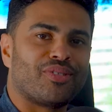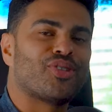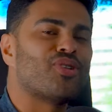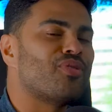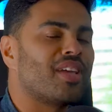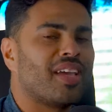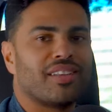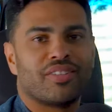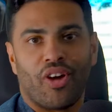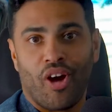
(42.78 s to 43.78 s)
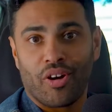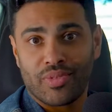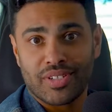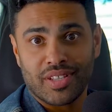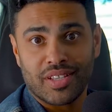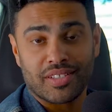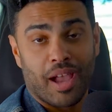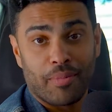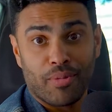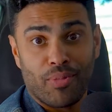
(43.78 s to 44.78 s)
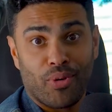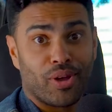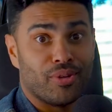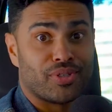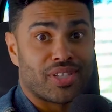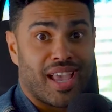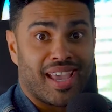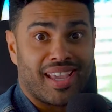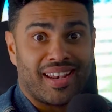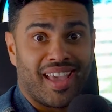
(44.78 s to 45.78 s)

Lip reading: tuning in to the Art of Resilience. I'm your boy Hussein,